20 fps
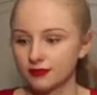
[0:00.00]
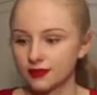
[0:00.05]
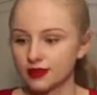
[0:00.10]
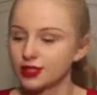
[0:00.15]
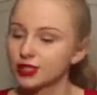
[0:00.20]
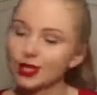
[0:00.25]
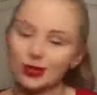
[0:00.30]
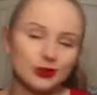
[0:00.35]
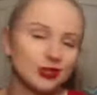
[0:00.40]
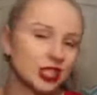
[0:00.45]

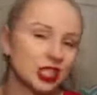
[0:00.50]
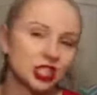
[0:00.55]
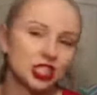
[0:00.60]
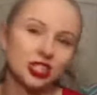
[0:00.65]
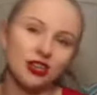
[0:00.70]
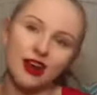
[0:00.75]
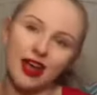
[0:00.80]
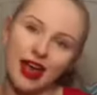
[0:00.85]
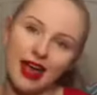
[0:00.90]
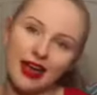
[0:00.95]
so this
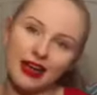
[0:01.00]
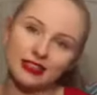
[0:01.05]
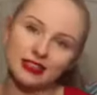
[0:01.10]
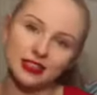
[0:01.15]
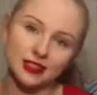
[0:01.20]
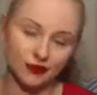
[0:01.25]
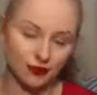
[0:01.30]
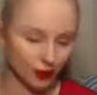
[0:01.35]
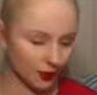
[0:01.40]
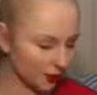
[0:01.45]
year I
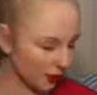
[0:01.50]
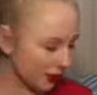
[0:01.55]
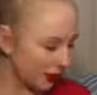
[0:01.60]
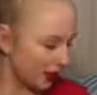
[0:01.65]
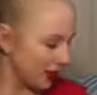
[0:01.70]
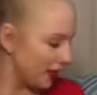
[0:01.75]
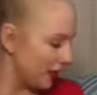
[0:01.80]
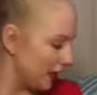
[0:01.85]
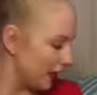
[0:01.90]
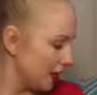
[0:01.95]
asked for
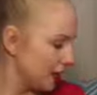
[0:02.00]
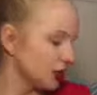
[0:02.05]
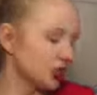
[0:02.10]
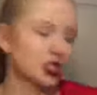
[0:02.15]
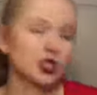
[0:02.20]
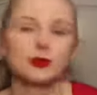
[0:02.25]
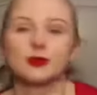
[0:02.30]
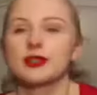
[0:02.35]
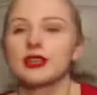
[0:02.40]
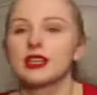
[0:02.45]
one
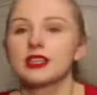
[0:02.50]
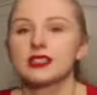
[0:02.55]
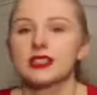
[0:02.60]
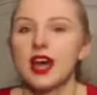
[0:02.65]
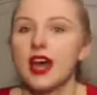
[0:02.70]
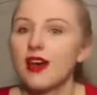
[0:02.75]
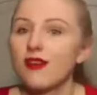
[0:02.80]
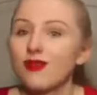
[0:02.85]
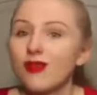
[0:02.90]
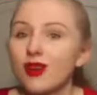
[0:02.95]
just because
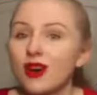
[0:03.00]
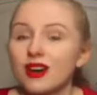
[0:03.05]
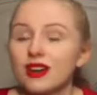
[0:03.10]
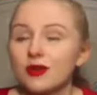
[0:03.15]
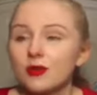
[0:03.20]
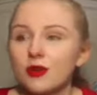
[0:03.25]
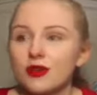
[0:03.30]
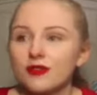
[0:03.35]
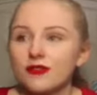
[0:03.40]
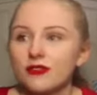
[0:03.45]
I've
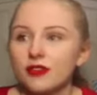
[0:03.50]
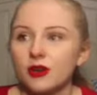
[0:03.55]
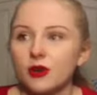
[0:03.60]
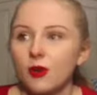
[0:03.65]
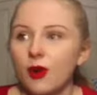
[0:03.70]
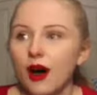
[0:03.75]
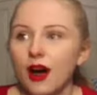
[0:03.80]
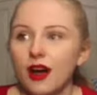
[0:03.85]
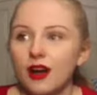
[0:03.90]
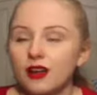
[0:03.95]
wanted one for a
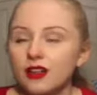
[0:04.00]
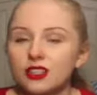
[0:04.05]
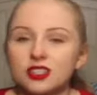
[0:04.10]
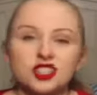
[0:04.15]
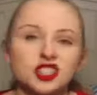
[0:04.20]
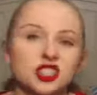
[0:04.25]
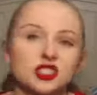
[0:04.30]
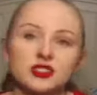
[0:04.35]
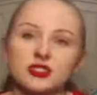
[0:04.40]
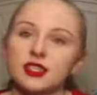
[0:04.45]
while. It's
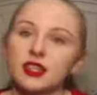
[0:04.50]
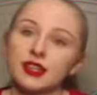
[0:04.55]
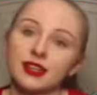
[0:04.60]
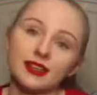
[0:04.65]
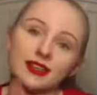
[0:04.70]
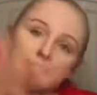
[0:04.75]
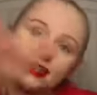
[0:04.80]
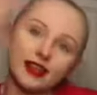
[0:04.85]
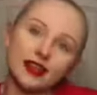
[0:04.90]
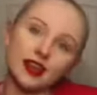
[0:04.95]
just
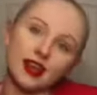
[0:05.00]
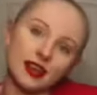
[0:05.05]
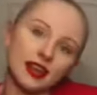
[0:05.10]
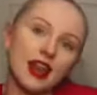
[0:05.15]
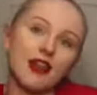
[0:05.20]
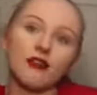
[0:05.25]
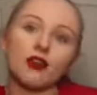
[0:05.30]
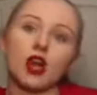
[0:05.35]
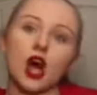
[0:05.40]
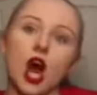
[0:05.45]

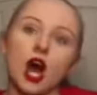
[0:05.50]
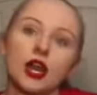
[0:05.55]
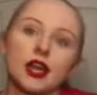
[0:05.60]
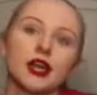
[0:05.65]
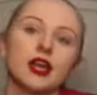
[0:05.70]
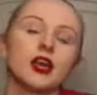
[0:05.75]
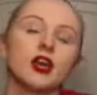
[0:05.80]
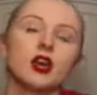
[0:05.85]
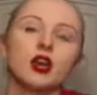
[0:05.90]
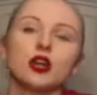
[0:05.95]
never got
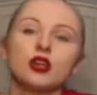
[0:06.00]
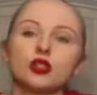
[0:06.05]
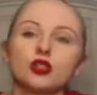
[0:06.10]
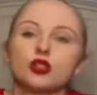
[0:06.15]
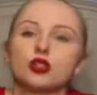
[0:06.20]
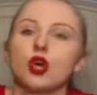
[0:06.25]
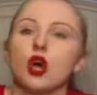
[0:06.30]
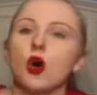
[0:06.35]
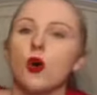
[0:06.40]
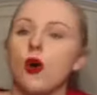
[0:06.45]
it.
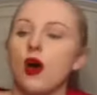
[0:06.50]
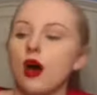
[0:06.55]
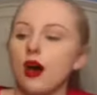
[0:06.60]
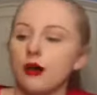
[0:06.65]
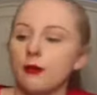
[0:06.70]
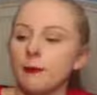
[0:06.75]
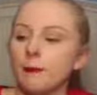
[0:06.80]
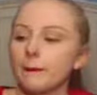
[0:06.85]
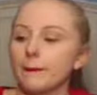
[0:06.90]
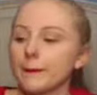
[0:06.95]
So,
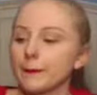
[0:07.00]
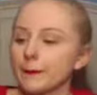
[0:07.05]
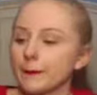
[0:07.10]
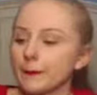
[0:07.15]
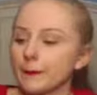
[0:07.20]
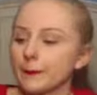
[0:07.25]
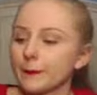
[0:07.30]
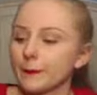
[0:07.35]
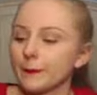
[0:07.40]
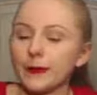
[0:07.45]
um,
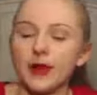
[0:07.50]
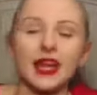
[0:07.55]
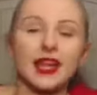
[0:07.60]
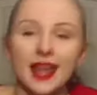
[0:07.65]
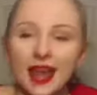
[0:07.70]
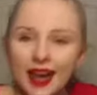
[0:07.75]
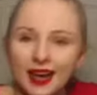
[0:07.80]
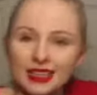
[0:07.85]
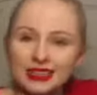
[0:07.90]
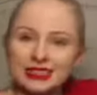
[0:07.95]

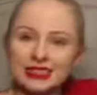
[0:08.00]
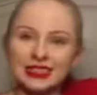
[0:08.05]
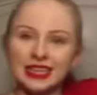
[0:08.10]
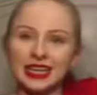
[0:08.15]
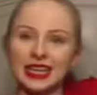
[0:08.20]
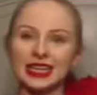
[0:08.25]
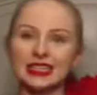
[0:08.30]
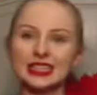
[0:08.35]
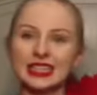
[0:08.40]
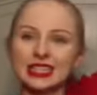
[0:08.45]
yeah,
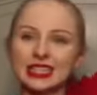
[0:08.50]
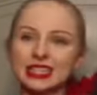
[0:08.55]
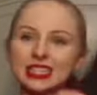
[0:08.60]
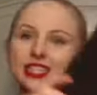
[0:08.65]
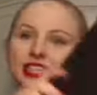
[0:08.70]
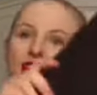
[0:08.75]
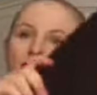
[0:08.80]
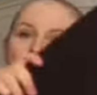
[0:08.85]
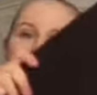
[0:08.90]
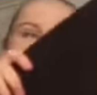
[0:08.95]
this
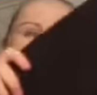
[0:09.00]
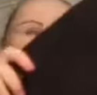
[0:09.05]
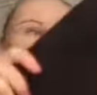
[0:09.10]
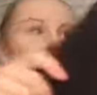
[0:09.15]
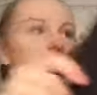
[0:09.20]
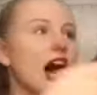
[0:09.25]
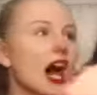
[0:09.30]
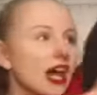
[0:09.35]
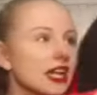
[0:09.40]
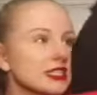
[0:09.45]
year I
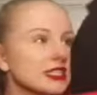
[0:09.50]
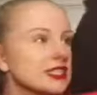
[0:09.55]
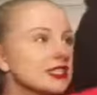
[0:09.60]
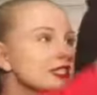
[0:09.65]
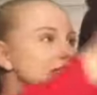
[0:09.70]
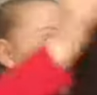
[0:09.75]
got